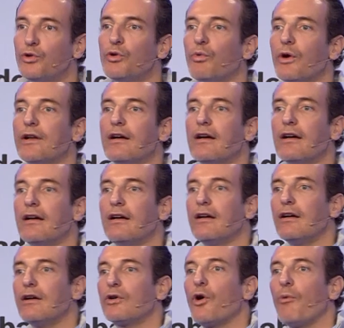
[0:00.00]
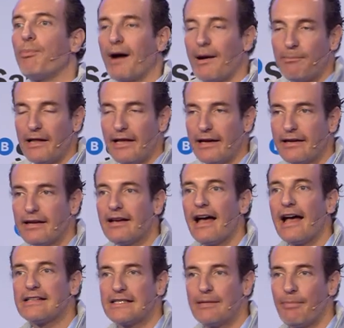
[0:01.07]
you want to go public
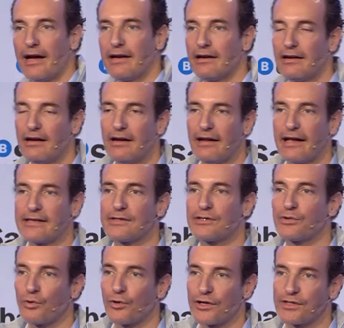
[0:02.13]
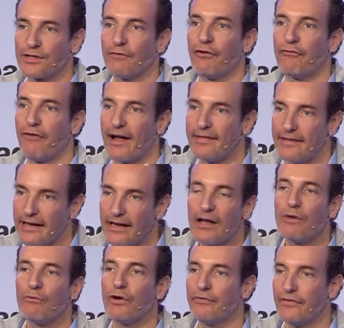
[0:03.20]
as the better like source for funding?
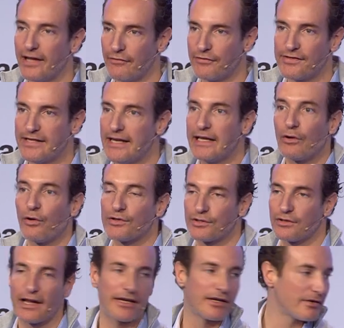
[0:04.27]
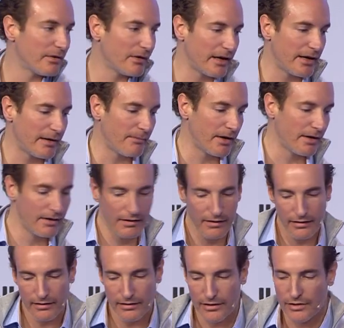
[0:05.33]
What we have seen also like um,
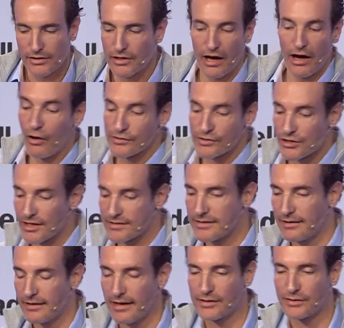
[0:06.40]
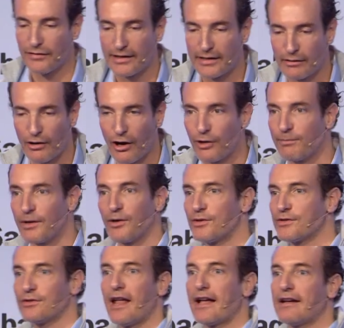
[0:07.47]
also just in the last funding round, but
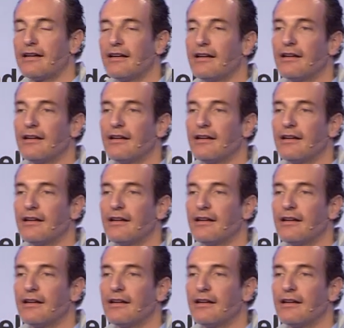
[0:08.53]
also like